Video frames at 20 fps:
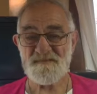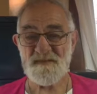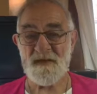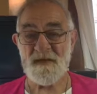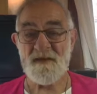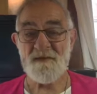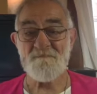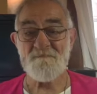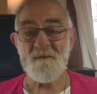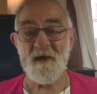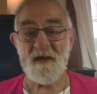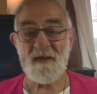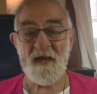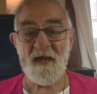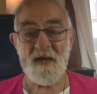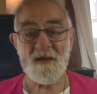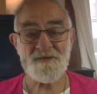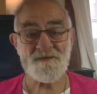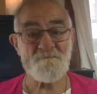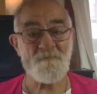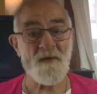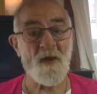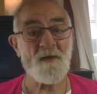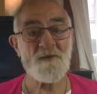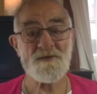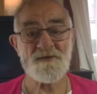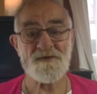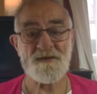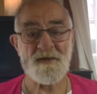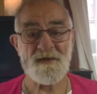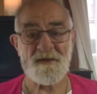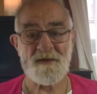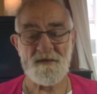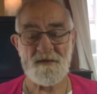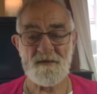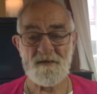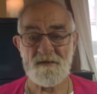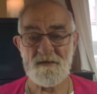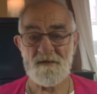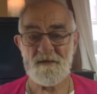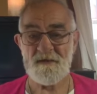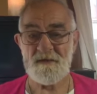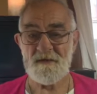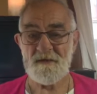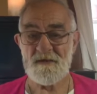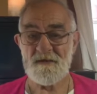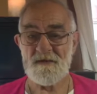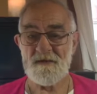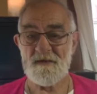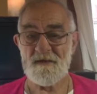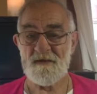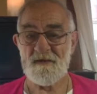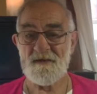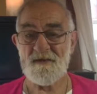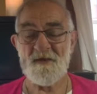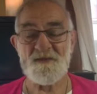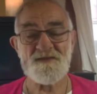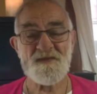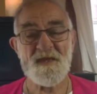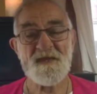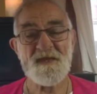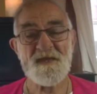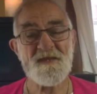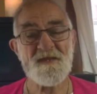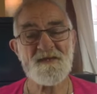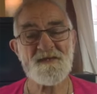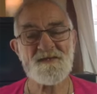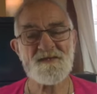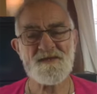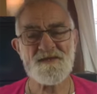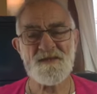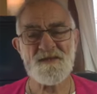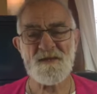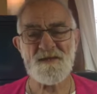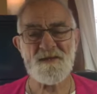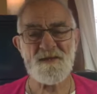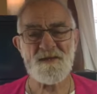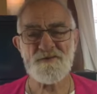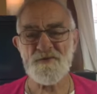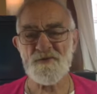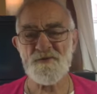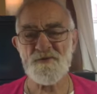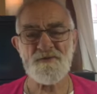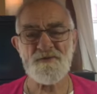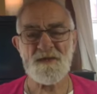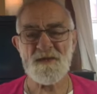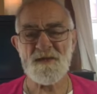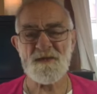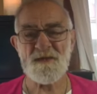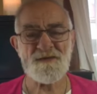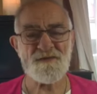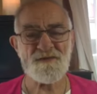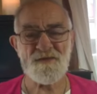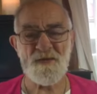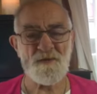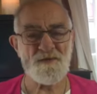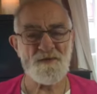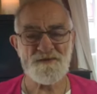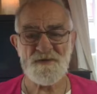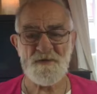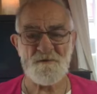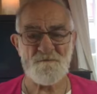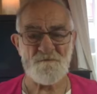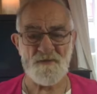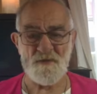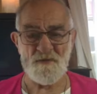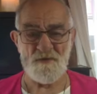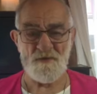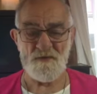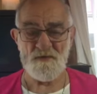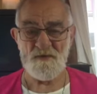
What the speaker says: in my last posting. And the thing is that the truth is so simple.